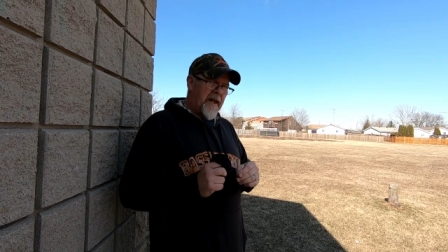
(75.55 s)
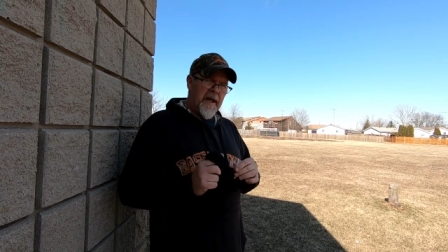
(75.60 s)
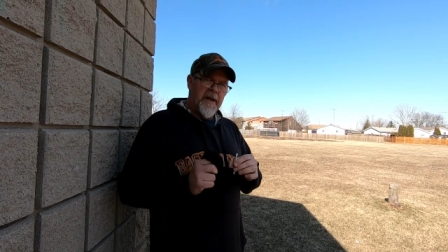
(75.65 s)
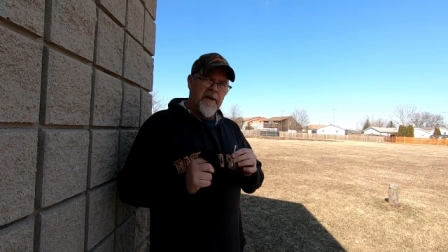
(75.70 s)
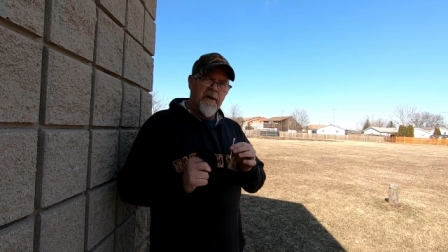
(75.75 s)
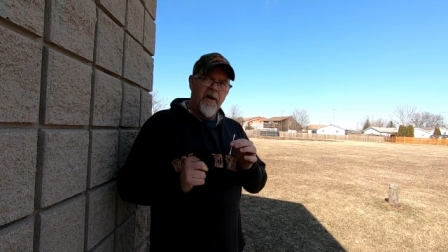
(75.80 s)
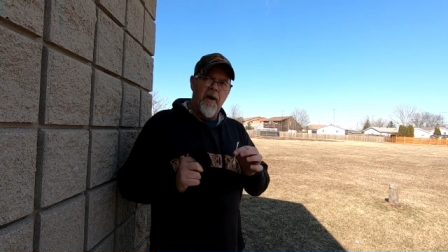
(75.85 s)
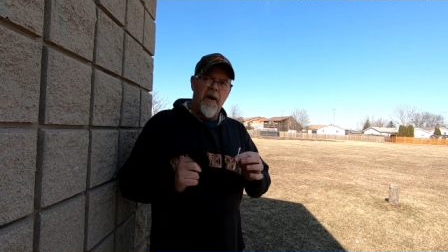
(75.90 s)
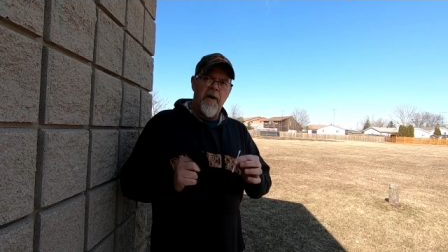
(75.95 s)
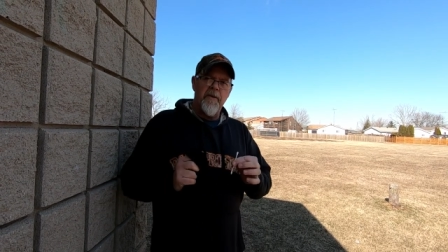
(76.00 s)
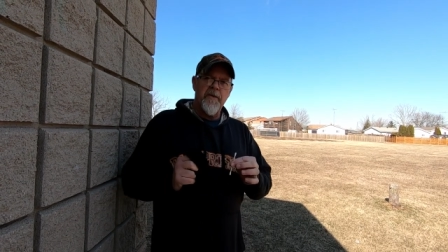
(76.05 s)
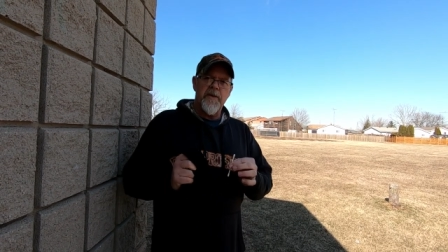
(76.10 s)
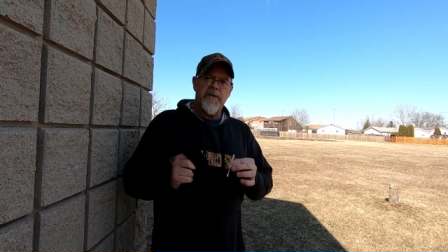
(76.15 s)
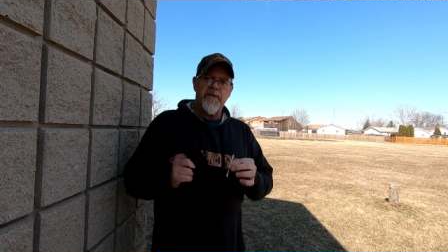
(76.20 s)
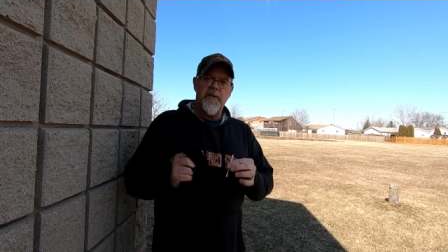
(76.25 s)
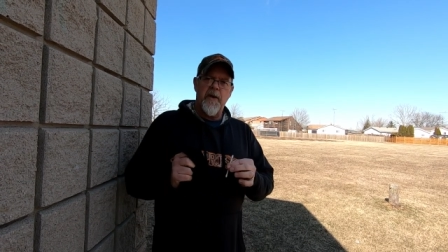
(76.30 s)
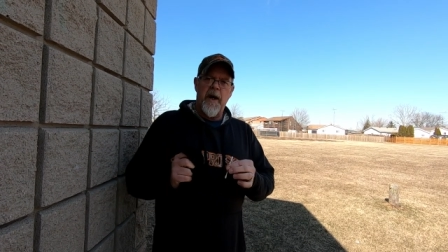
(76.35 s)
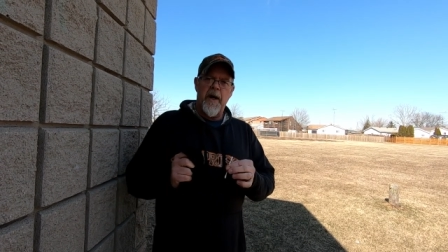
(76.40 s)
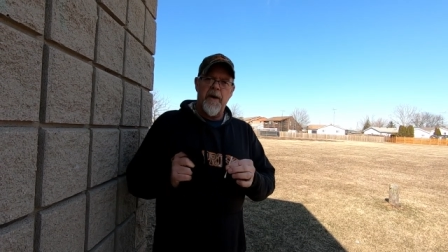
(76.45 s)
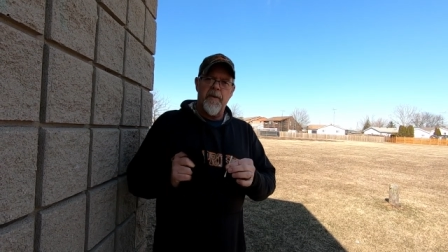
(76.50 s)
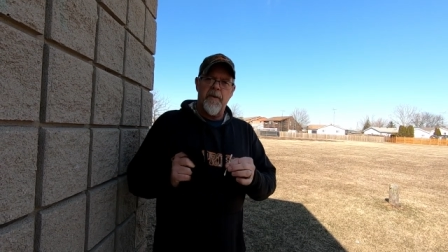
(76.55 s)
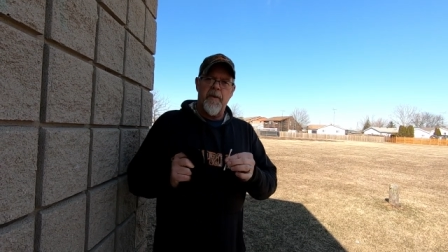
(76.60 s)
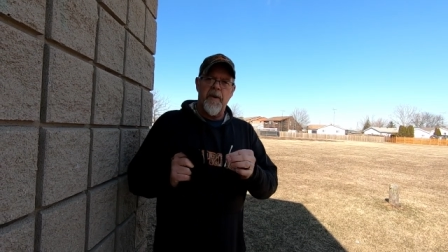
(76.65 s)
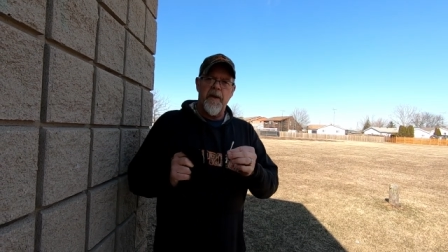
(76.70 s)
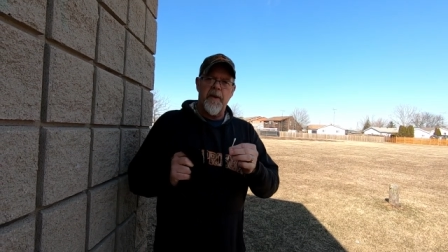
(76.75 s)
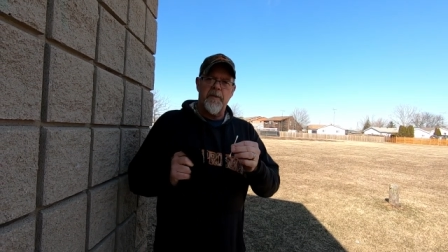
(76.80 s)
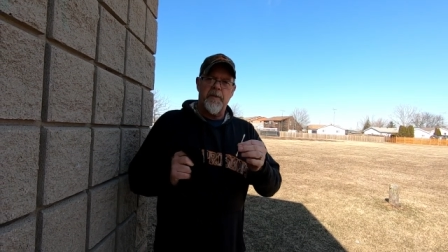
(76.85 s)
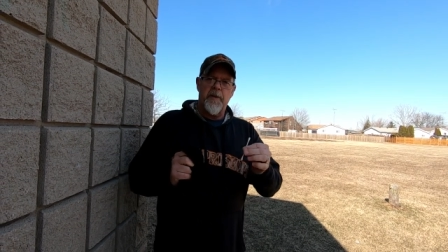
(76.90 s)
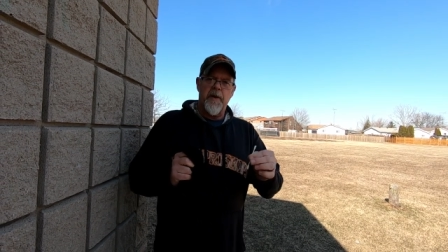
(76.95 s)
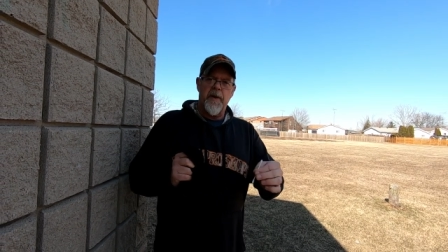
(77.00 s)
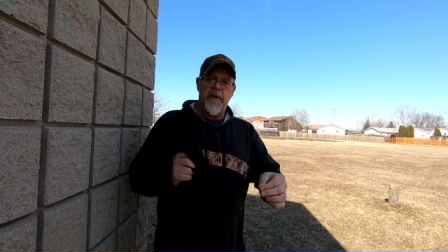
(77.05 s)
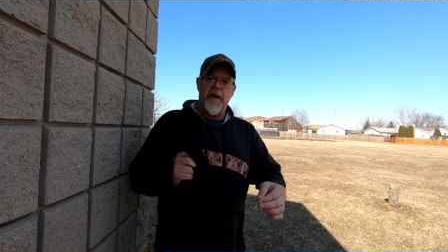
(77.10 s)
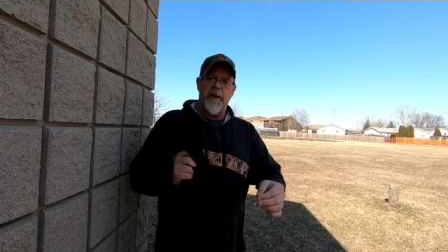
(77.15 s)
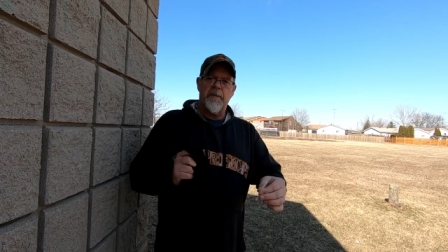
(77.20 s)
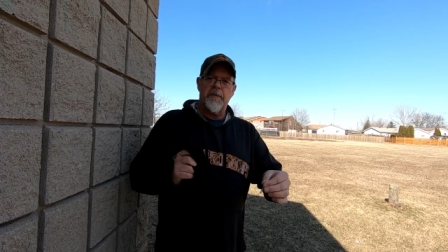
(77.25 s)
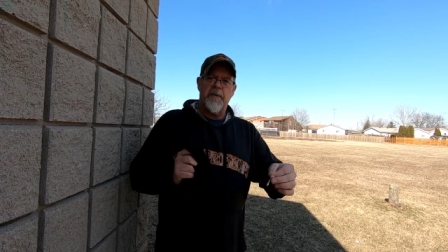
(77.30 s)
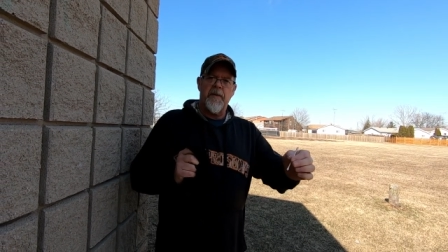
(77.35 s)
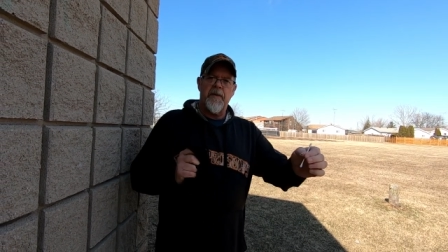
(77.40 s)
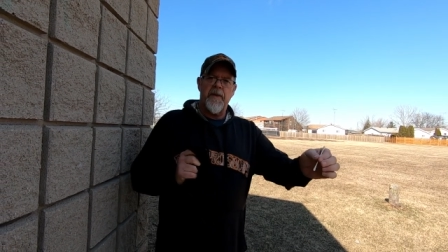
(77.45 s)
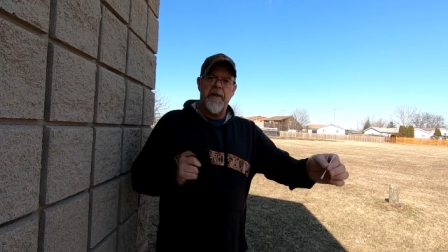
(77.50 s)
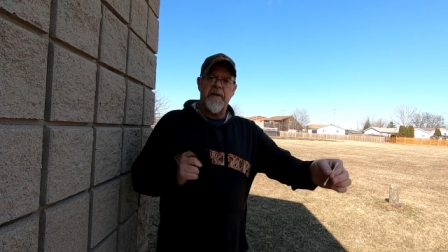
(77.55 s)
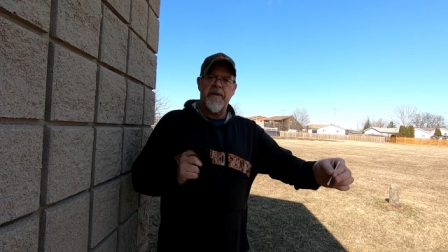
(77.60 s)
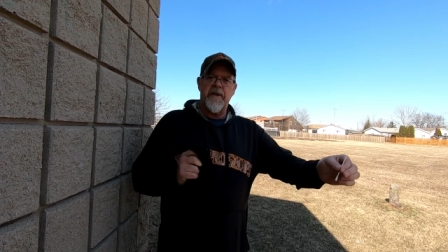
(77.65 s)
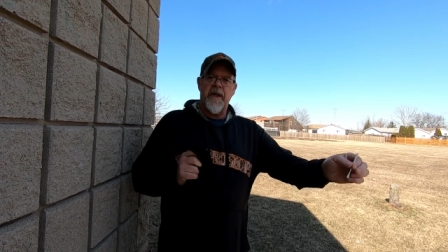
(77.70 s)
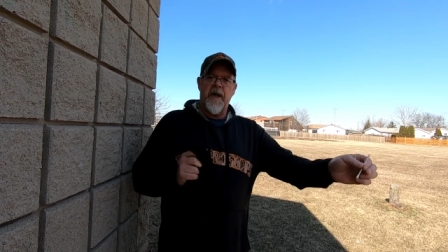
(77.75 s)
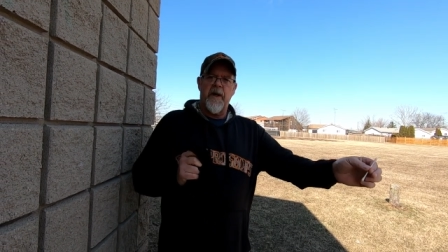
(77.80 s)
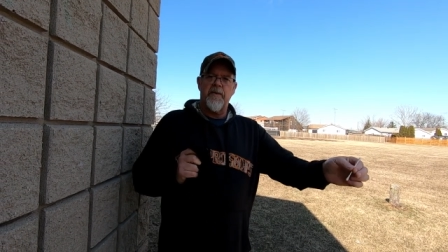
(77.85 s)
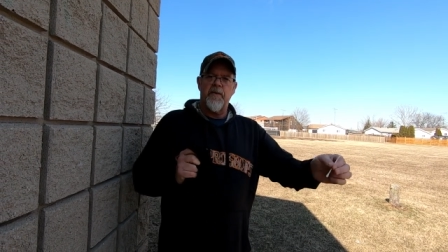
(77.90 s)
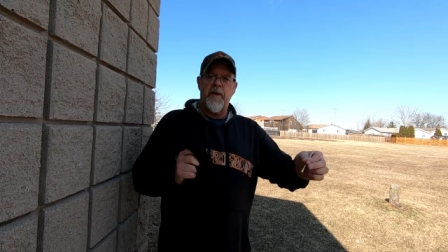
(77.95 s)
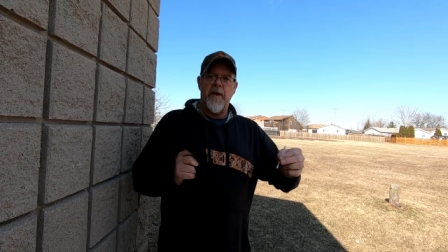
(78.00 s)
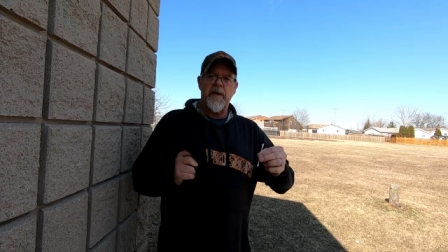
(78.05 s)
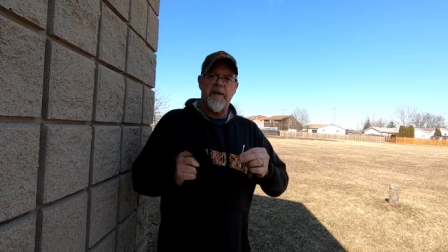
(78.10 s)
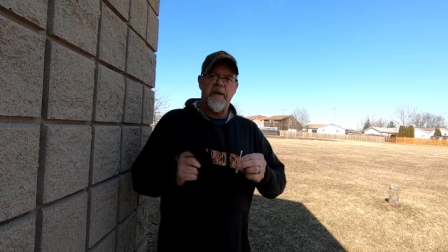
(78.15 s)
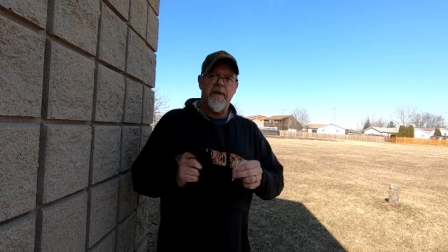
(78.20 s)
And on the track, we're going to put a couple of these down right